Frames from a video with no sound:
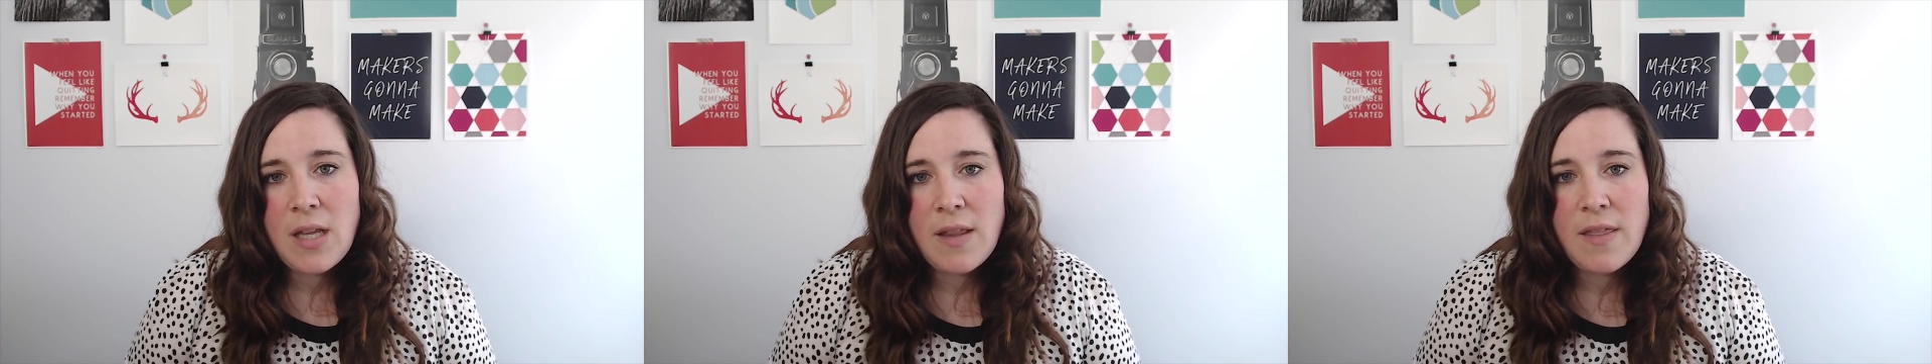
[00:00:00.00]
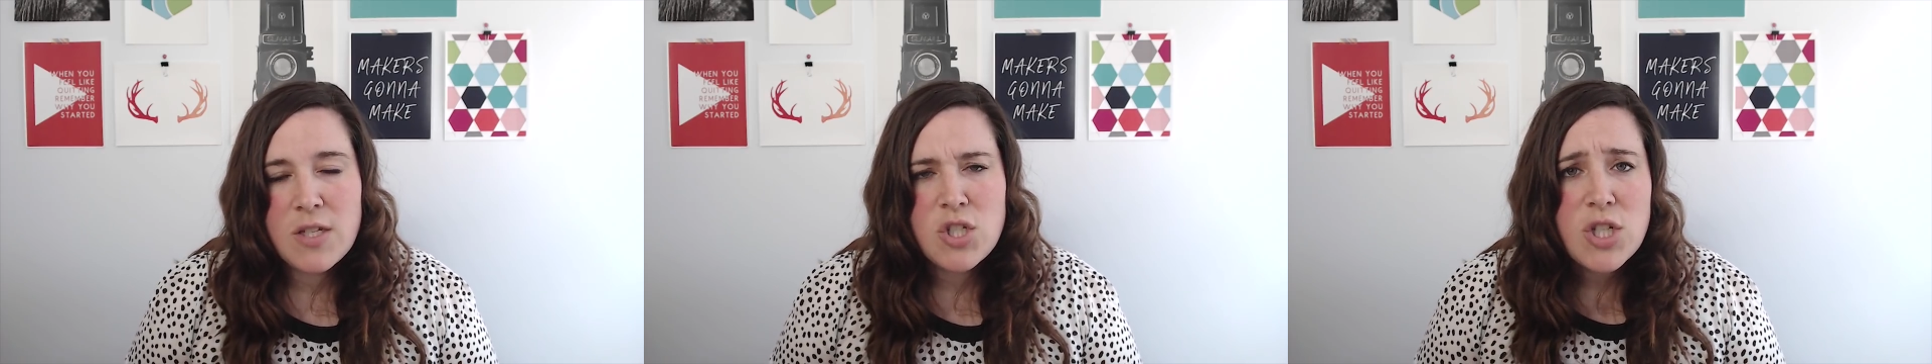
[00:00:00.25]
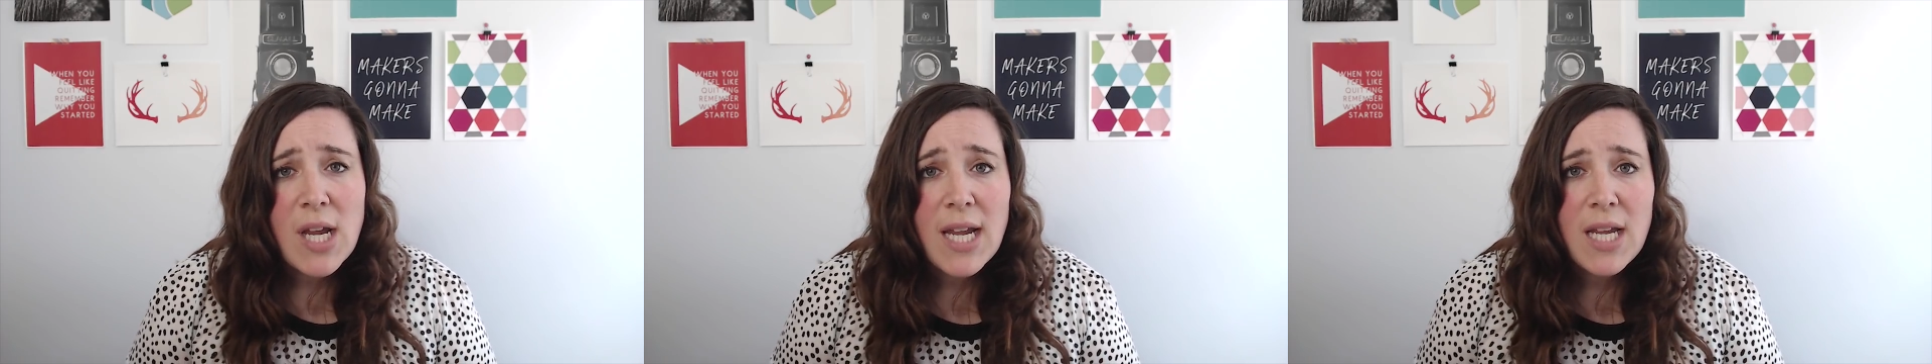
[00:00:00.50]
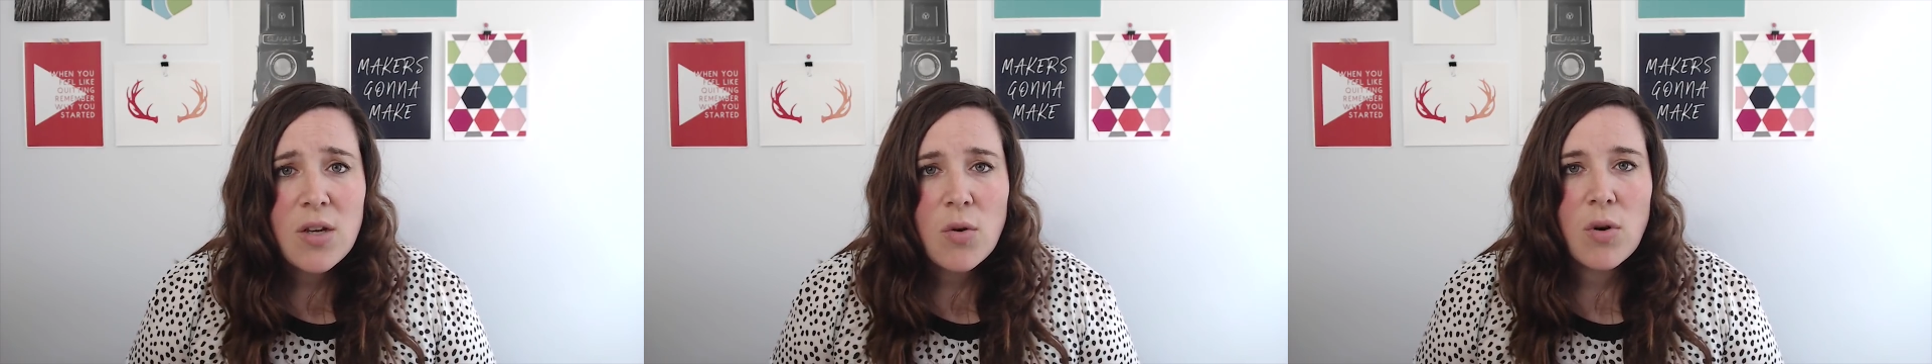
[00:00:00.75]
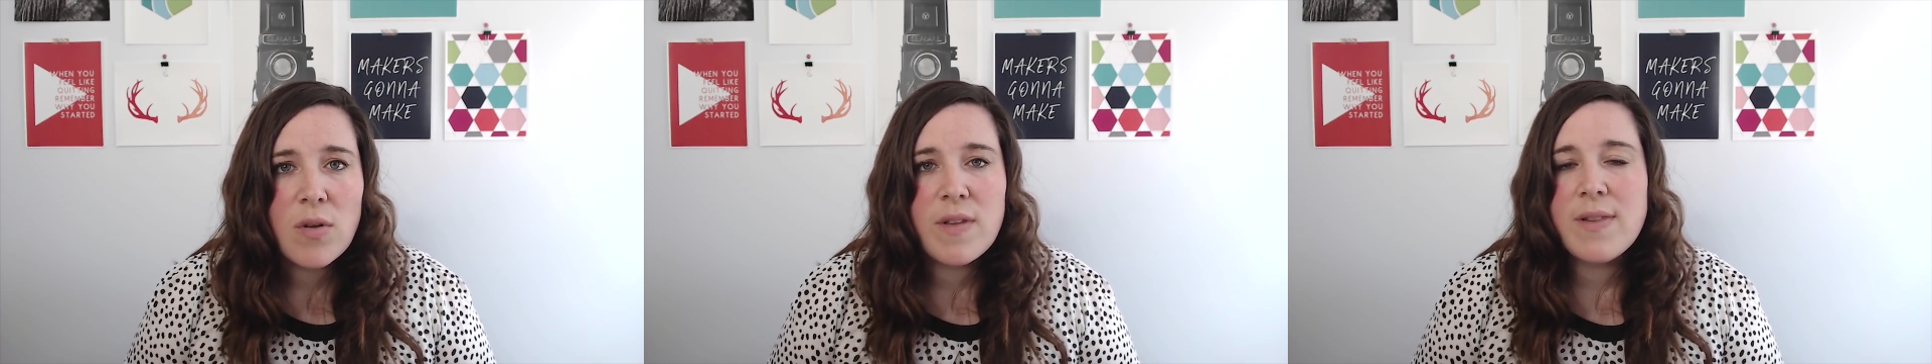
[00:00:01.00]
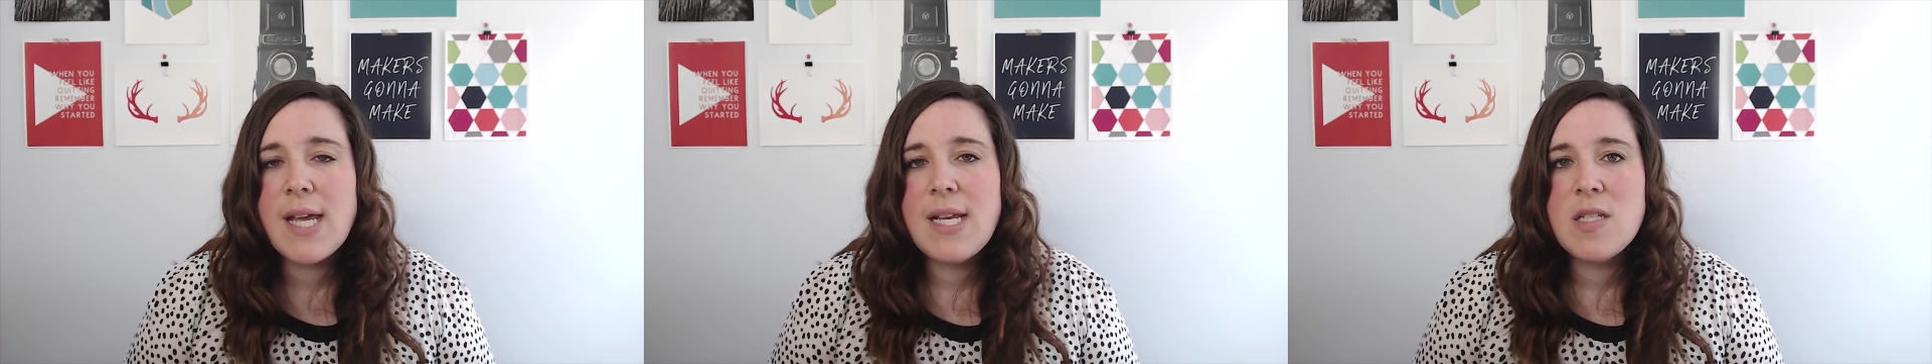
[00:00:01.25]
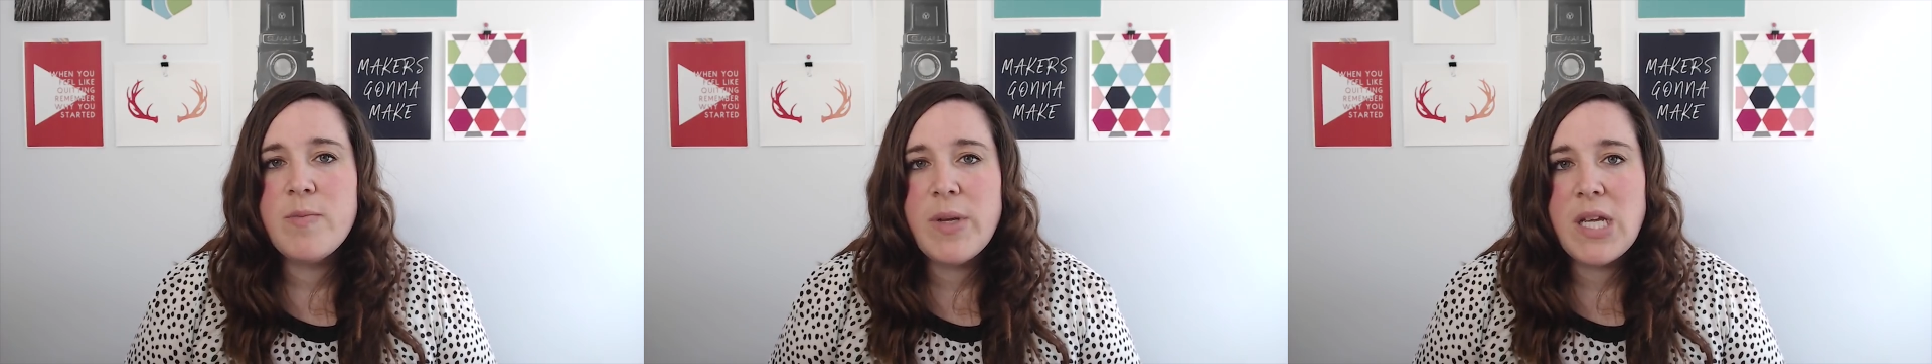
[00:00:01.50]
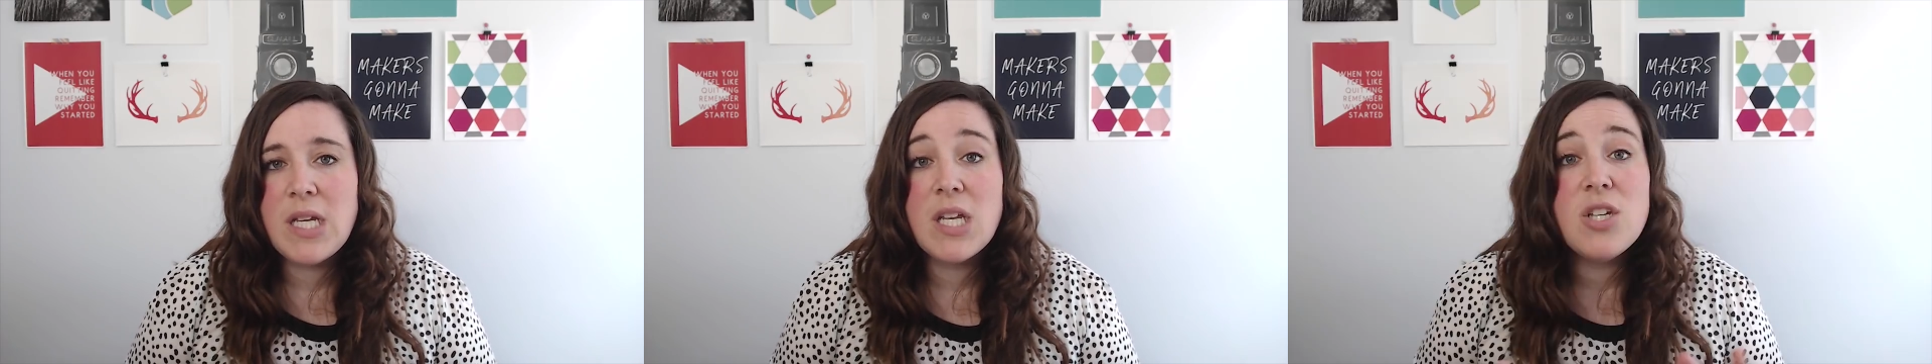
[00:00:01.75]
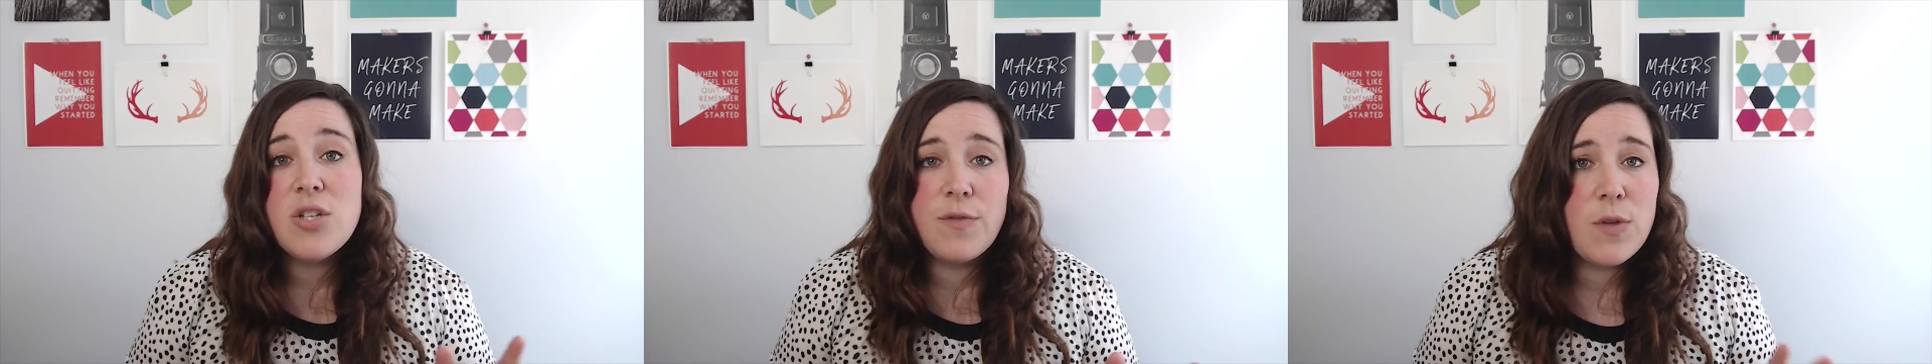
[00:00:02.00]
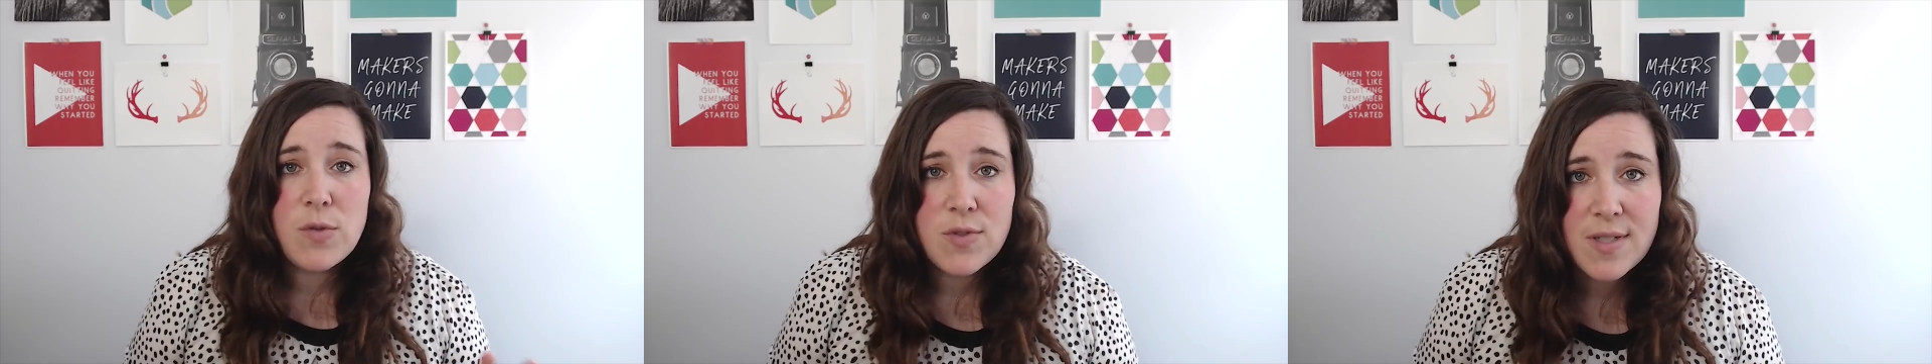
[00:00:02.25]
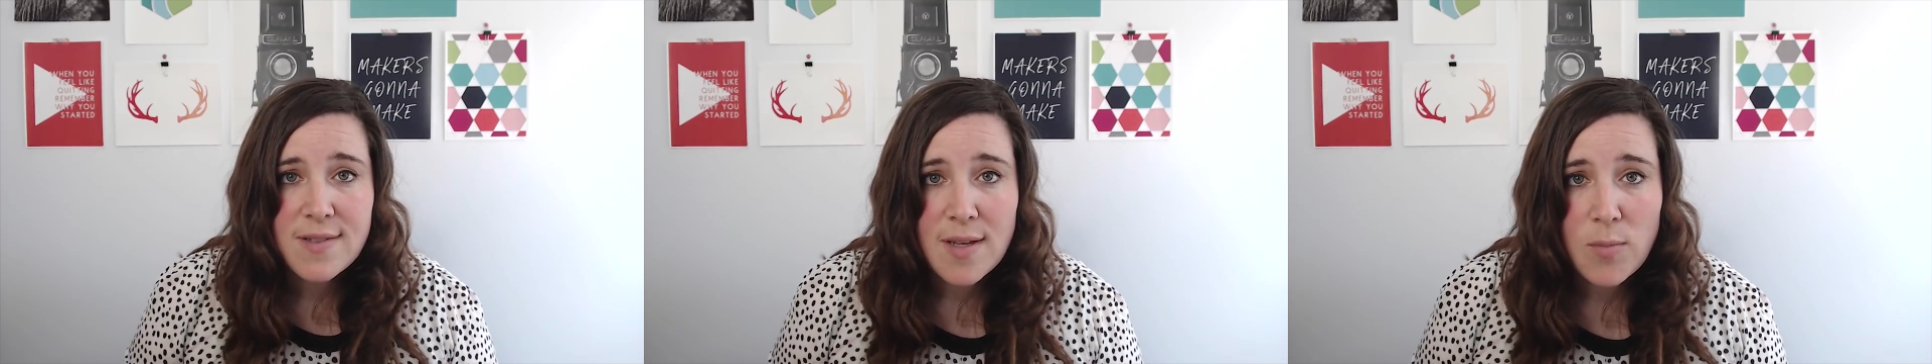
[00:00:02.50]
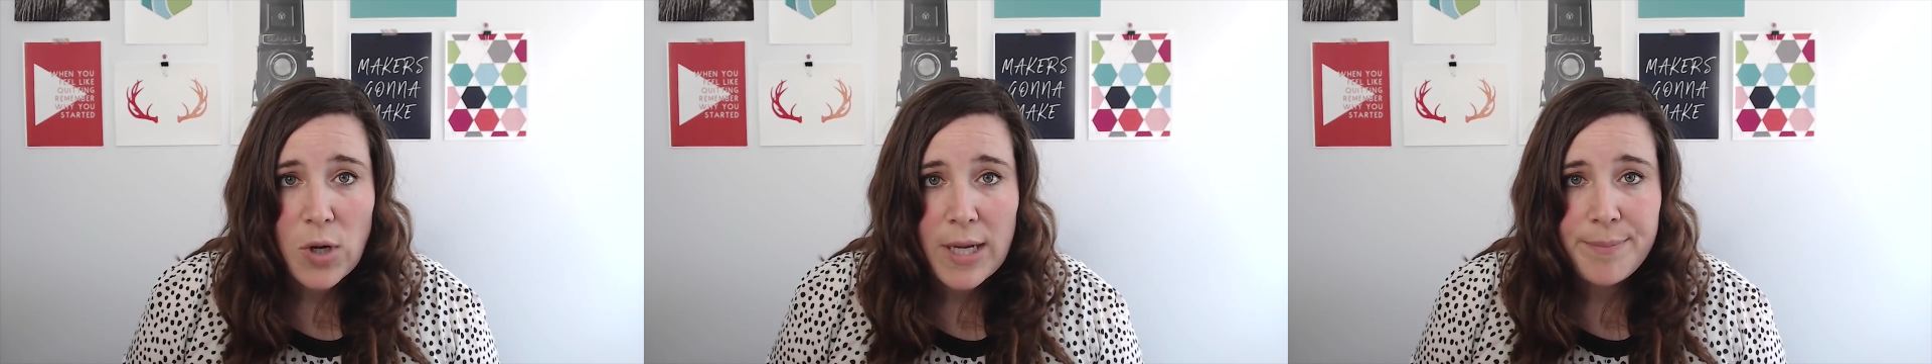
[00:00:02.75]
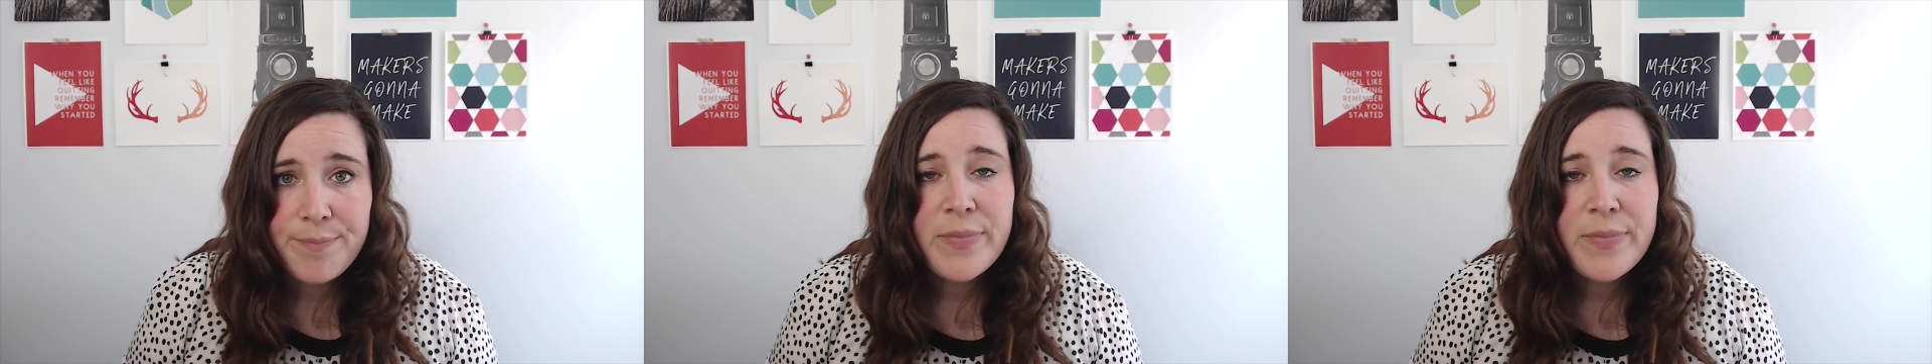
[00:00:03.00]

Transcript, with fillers: the shade or the light is being diffused in some way.